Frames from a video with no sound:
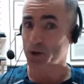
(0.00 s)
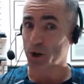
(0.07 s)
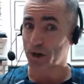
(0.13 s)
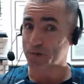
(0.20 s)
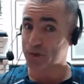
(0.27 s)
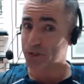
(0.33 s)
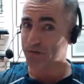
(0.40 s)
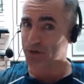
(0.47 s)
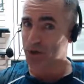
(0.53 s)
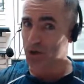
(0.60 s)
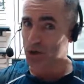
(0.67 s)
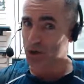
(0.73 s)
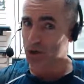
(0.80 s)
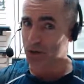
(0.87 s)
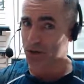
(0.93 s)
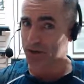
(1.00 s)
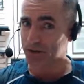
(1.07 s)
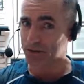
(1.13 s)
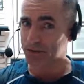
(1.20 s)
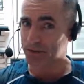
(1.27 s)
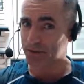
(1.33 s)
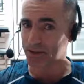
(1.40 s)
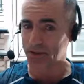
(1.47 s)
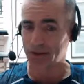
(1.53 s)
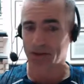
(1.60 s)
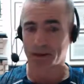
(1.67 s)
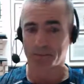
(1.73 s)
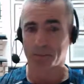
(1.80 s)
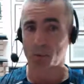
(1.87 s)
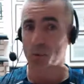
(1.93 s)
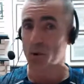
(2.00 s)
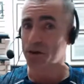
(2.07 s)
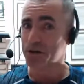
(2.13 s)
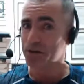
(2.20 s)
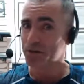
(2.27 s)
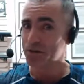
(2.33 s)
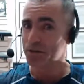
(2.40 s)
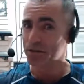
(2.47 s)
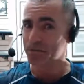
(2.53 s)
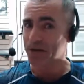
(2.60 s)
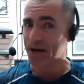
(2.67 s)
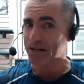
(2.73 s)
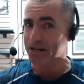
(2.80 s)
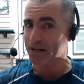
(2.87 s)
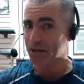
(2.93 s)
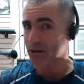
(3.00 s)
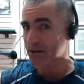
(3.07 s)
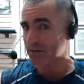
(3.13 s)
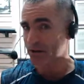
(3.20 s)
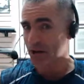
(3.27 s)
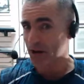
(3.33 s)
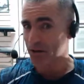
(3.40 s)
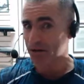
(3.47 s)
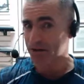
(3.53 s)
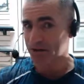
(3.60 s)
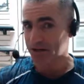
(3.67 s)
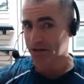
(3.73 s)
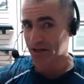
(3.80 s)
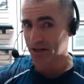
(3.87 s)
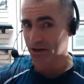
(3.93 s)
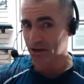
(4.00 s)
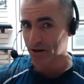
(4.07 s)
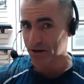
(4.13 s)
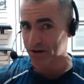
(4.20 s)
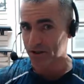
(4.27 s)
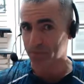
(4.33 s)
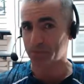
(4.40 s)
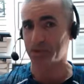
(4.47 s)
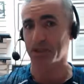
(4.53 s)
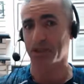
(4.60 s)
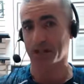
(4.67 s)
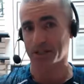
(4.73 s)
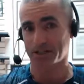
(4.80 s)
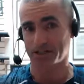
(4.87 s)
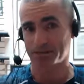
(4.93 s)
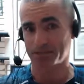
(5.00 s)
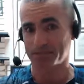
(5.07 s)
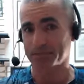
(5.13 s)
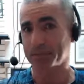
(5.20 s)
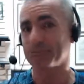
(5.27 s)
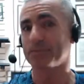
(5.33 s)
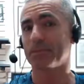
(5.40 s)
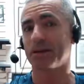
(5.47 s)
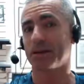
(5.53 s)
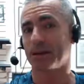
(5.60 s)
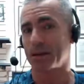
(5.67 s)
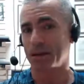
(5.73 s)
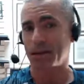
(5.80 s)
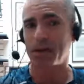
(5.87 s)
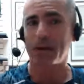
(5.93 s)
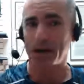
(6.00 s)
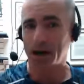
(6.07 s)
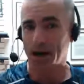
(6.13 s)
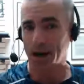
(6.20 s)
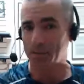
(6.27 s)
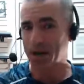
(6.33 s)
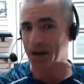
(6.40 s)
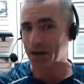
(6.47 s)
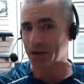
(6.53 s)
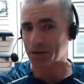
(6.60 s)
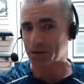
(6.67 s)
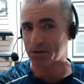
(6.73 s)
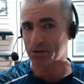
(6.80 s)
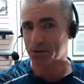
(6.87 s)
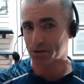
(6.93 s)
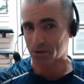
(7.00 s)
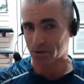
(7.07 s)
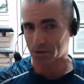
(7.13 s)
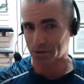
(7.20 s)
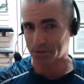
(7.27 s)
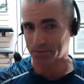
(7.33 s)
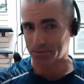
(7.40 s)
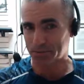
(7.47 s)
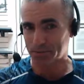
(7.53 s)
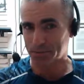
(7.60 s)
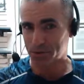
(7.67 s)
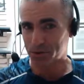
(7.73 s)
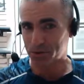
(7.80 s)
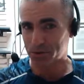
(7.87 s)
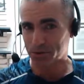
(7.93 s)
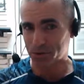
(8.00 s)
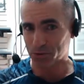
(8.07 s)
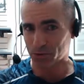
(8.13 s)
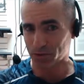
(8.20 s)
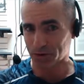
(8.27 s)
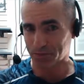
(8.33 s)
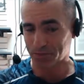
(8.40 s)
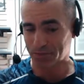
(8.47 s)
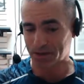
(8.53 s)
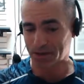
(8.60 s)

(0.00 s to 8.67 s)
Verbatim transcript: You obviously have to cure it. But what do you do to the bacteria and viruses that cause the plagues? I'm not going to use the word. Use the word.